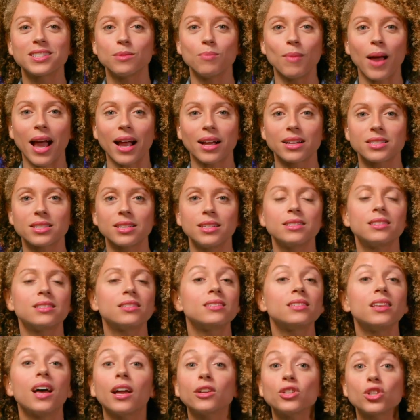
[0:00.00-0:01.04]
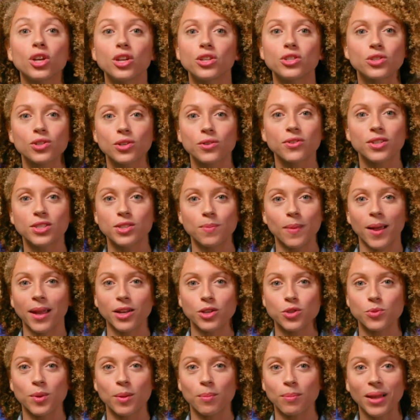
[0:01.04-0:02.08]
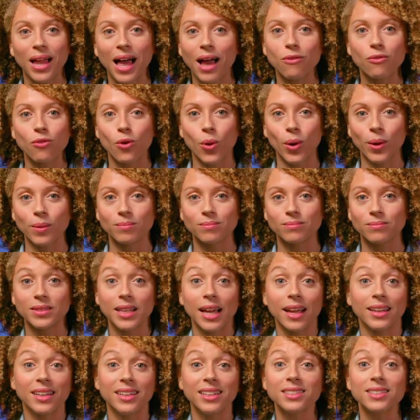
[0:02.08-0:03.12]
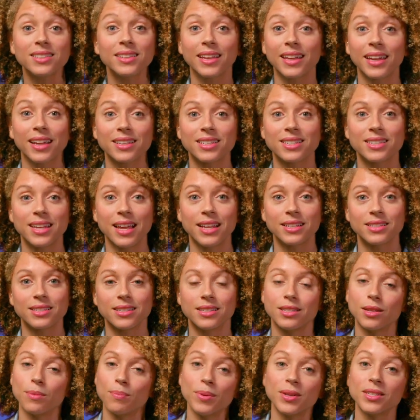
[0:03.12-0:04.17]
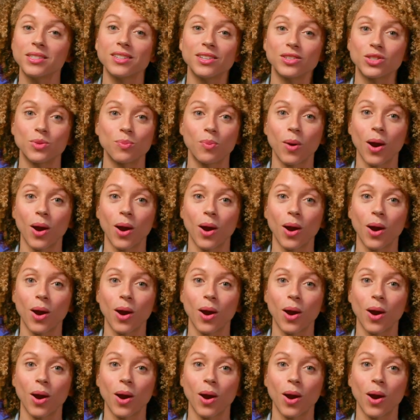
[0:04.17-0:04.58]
SMAX is such a service management platform that easily extends into business